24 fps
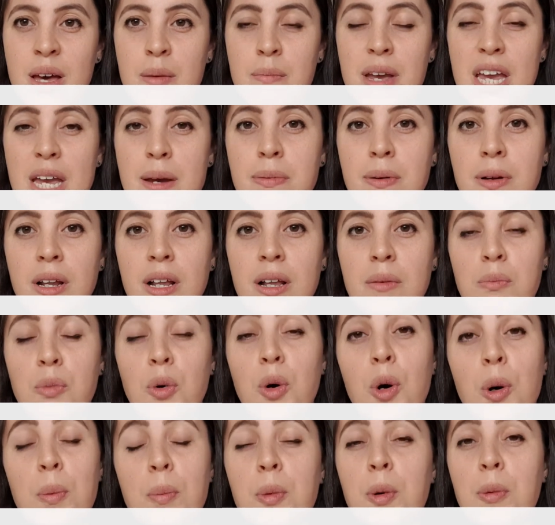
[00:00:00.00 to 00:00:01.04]
People,
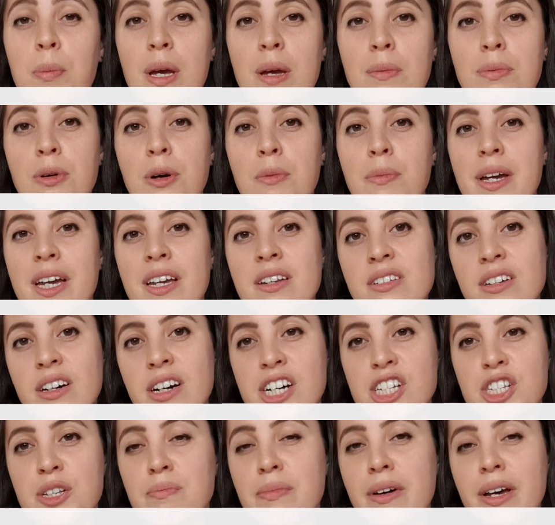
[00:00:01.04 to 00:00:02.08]
more and more people are being
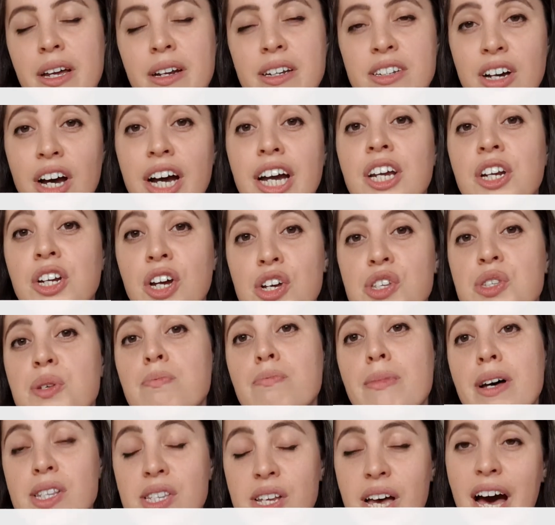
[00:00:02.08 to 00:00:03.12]
diagnosed with
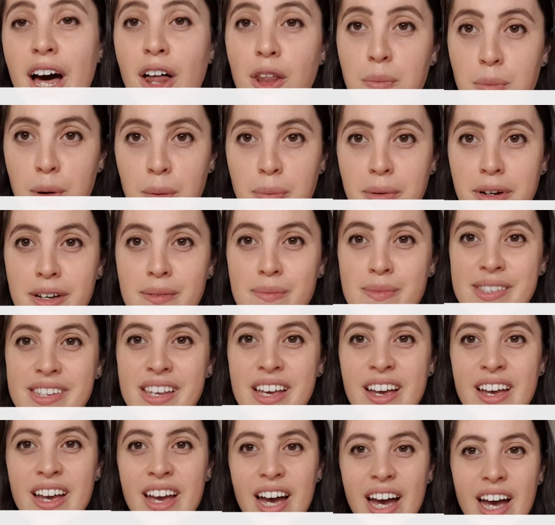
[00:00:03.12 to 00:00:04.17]
mental health problems
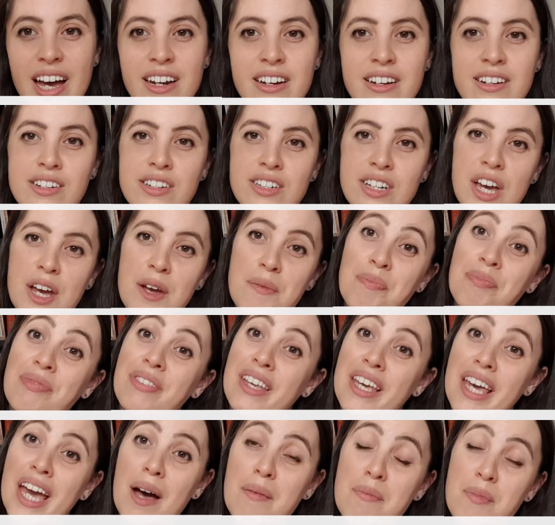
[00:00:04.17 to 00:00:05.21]
and um,
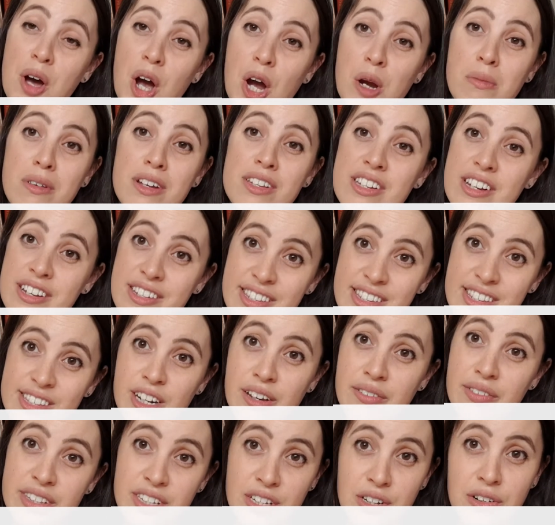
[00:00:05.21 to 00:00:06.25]
yeah, homelessness and
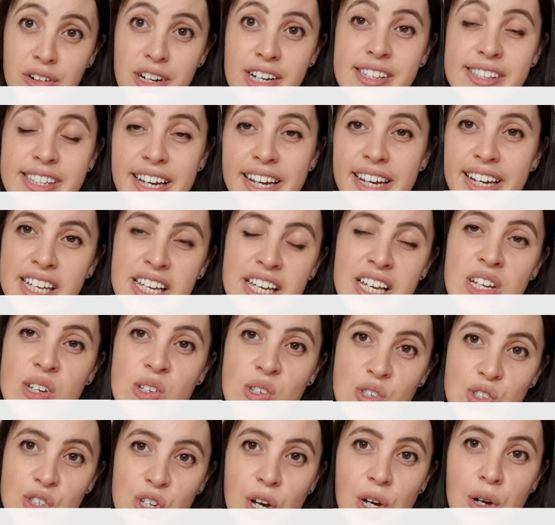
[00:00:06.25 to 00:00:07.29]
stuff is increasing.
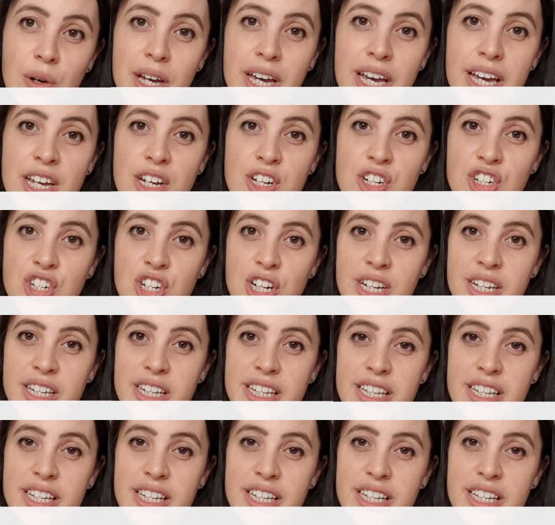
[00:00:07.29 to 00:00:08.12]
So it should,